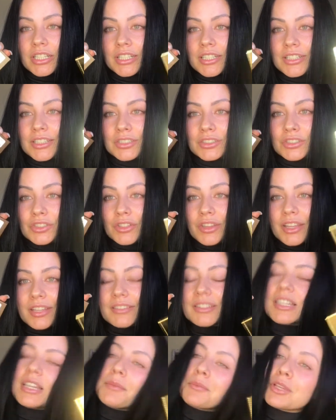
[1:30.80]
to this, and
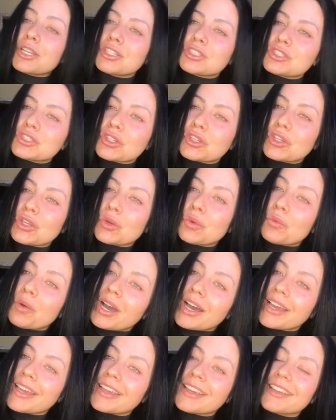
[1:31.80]
I'm gonna show you
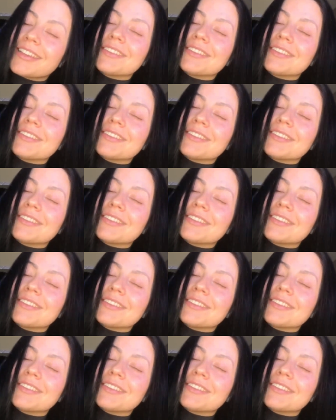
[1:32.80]
why.